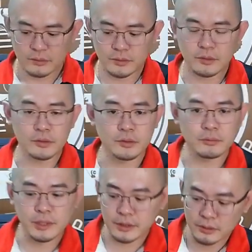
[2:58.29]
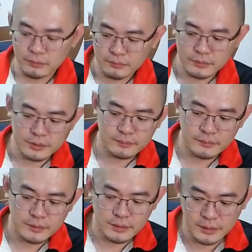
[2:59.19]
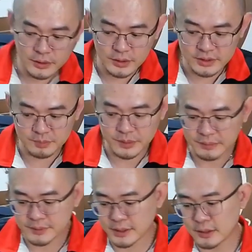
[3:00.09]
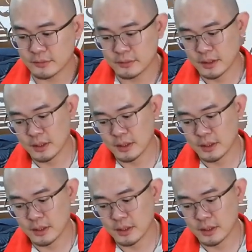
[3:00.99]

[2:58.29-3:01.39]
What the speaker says: turn on your radio, you hear this beep sound,